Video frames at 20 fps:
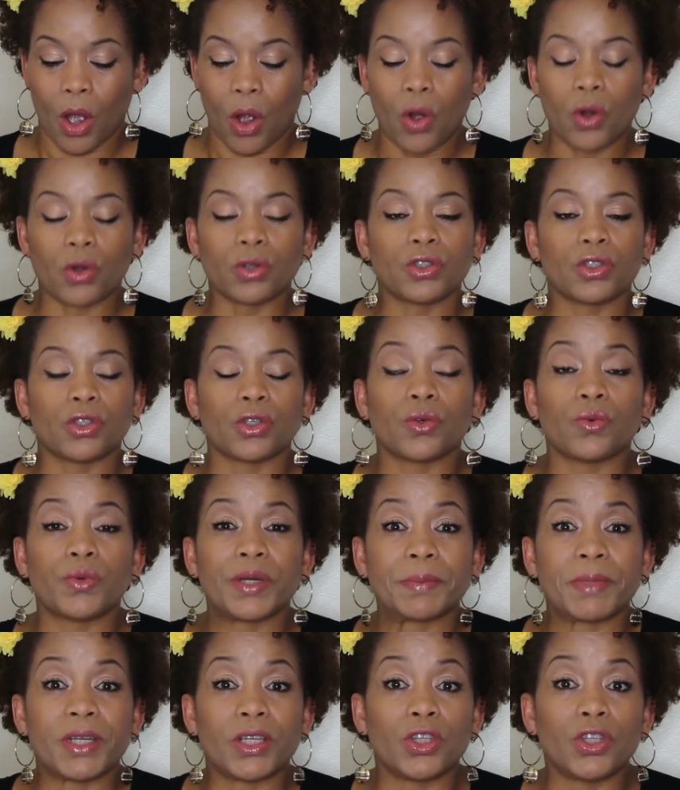Although
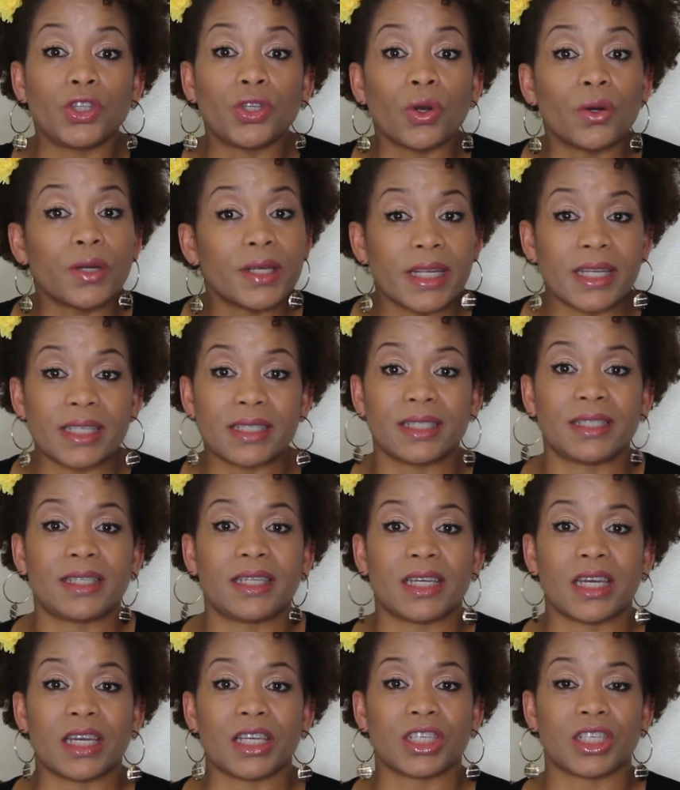women don't need
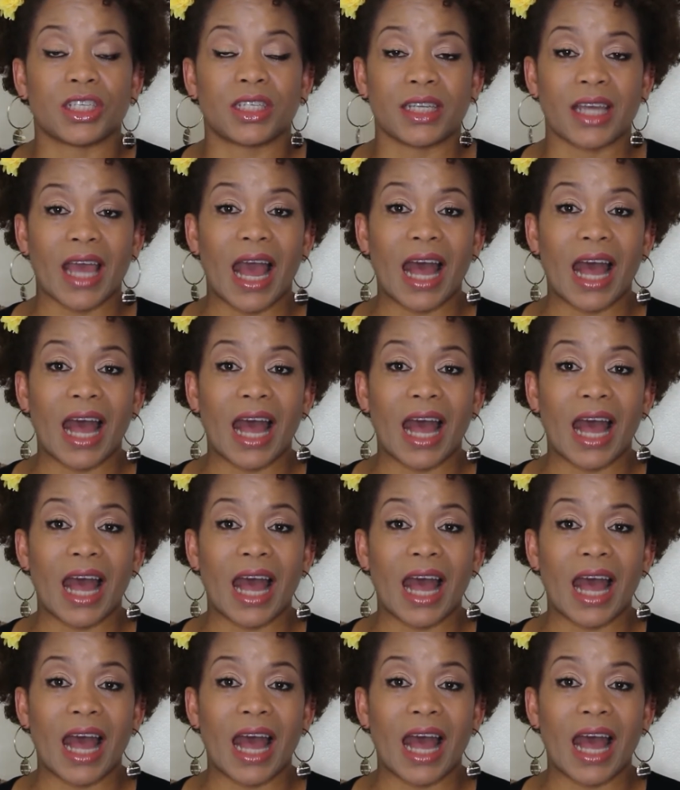DHT